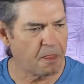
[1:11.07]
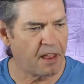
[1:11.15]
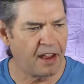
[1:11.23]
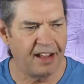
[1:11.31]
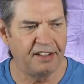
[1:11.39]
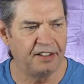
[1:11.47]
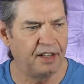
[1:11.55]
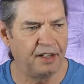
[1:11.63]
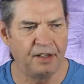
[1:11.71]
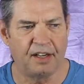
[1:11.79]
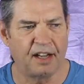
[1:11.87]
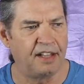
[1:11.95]
And
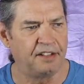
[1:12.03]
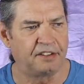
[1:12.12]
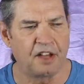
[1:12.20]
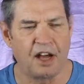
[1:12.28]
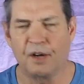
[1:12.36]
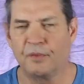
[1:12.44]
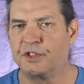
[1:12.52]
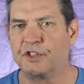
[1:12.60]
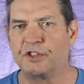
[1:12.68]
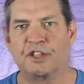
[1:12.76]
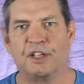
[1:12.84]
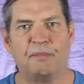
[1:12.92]
I thought it was
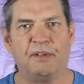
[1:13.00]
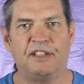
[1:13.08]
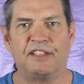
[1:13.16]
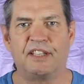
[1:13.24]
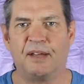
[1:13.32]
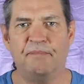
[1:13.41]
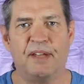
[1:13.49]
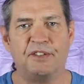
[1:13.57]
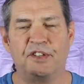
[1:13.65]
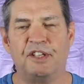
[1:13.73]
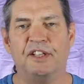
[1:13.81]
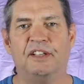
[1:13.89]
just going to be, so I
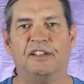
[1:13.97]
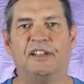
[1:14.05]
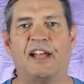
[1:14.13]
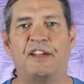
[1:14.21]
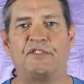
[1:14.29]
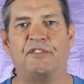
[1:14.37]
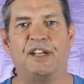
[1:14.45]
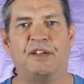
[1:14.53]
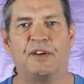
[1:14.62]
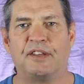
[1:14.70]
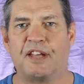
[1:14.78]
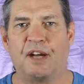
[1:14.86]
mentioned in the last
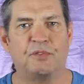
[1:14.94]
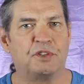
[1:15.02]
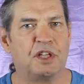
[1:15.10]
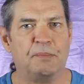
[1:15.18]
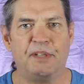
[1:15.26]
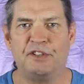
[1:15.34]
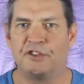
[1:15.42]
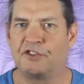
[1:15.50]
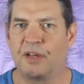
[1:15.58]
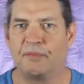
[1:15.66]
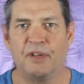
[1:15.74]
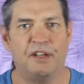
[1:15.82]
video, I thought it was going to be
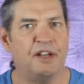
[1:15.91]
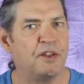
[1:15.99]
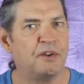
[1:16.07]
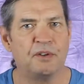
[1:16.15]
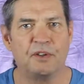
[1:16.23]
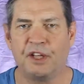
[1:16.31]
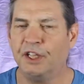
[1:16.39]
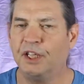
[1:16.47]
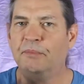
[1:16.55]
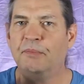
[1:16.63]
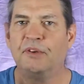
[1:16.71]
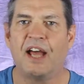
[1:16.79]
just some another
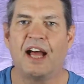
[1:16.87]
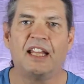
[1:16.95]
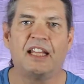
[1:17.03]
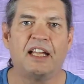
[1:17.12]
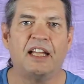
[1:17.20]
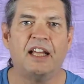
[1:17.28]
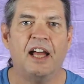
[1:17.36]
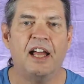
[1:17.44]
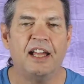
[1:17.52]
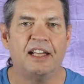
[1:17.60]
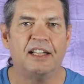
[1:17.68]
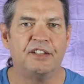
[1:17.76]
healing modality,
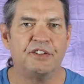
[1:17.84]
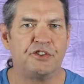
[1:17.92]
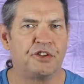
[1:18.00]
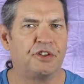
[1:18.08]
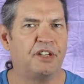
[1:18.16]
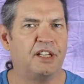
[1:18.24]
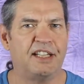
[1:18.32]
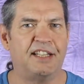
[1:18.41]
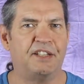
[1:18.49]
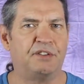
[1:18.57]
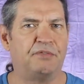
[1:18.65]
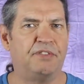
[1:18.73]
and it's turned
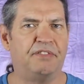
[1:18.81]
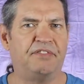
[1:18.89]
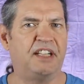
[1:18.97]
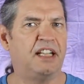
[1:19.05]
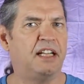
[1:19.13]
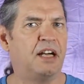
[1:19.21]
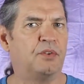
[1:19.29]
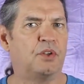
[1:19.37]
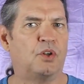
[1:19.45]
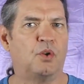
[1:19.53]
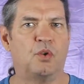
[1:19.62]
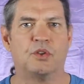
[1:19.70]
into this 15-hour
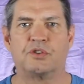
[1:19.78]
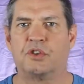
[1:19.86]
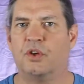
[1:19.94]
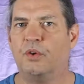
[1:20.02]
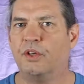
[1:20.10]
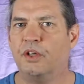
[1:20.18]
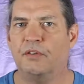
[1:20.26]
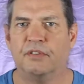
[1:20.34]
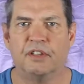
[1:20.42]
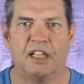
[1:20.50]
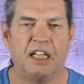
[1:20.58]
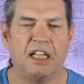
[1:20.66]
course going
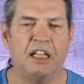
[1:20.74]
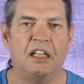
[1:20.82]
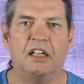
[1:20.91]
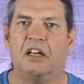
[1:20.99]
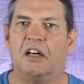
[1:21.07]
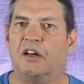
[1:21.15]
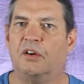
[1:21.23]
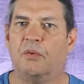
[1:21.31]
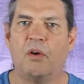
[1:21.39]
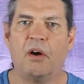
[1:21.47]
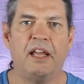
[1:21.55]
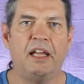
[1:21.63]
over Qigong,
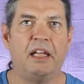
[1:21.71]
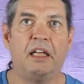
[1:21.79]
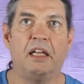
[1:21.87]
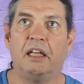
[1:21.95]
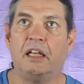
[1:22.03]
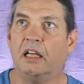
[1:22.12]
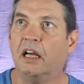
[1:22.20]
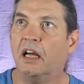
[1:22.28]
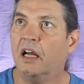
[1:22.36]
Reiki,